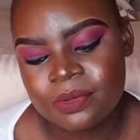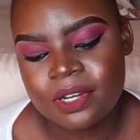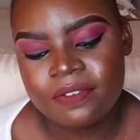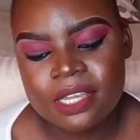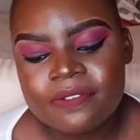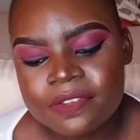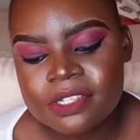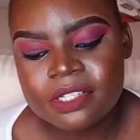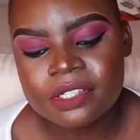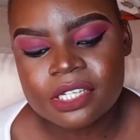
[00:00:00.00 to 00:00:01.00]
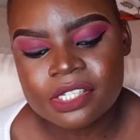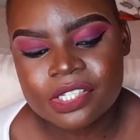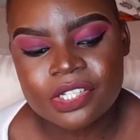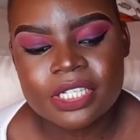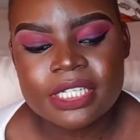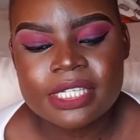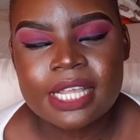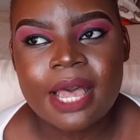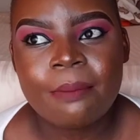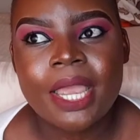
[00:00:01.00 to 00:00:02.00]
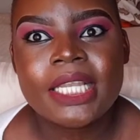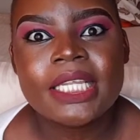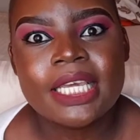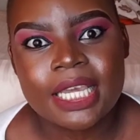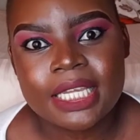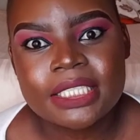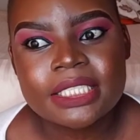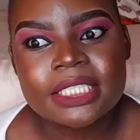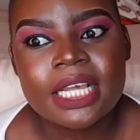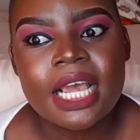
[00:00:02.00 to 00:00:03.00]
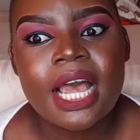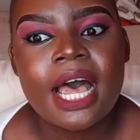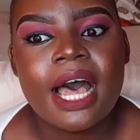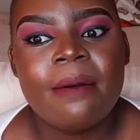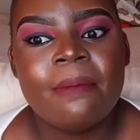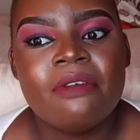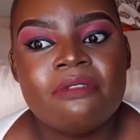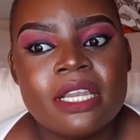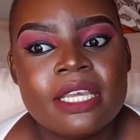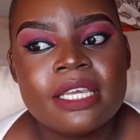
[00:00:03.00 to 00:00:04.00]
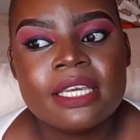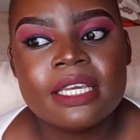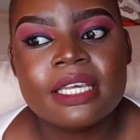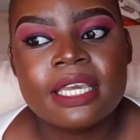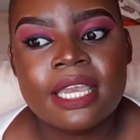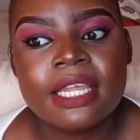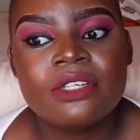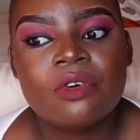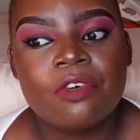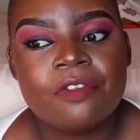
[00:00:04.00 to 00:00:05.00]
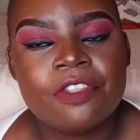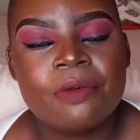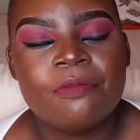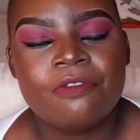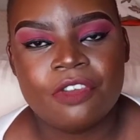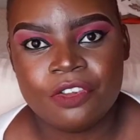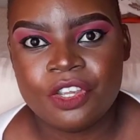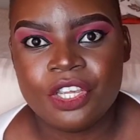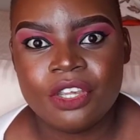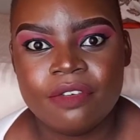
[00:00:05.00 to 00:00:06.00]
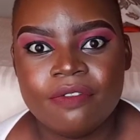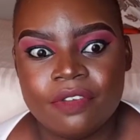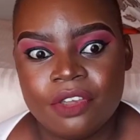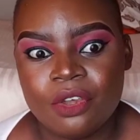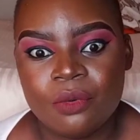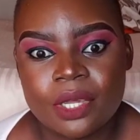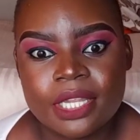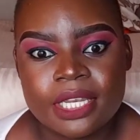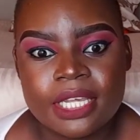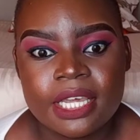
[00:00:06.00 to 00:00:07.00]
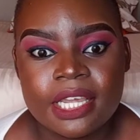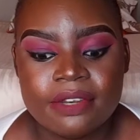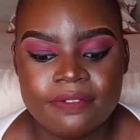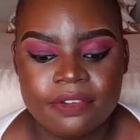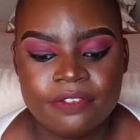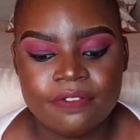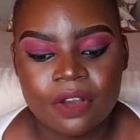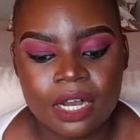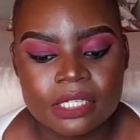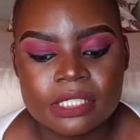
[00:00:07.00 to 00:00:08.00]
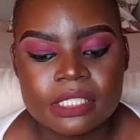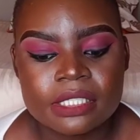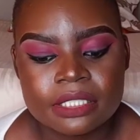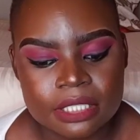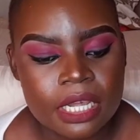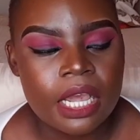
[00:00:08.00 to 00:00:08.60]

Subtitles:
Whatever physical insecurities I might get, I really get over them very, very quickly and very fast.